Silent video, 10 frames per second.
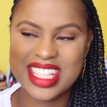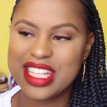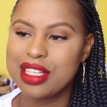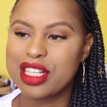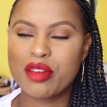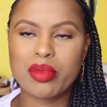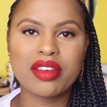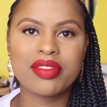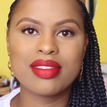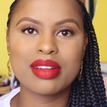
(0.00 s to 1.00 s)
this is like my
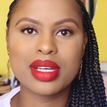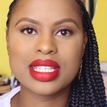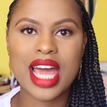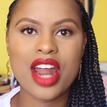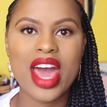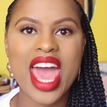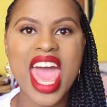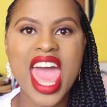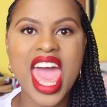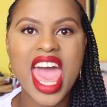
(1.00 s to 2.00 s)
favorite mascara
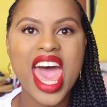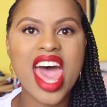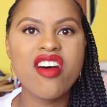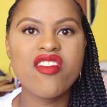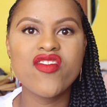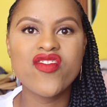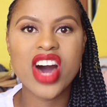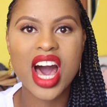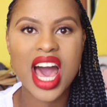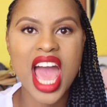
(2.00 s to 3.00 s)

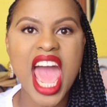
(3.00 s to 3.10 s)
ever.